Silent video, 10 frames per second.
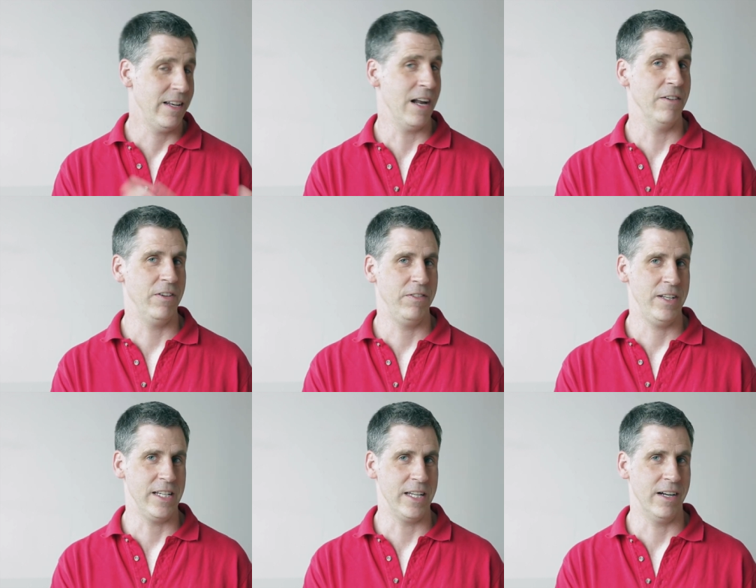10 or
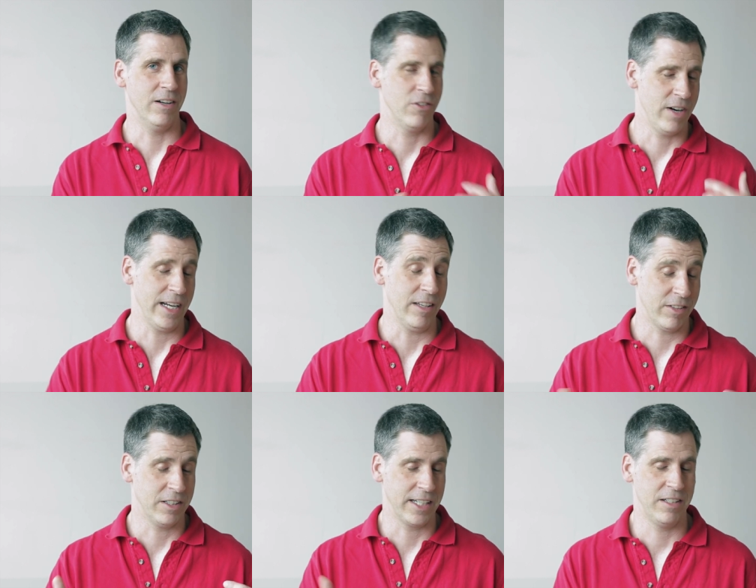15 years, or I
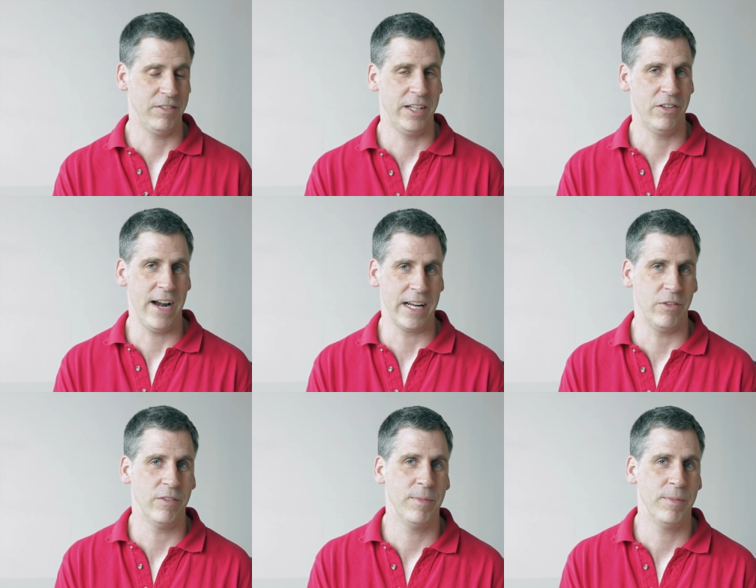guess collectively at Dragon,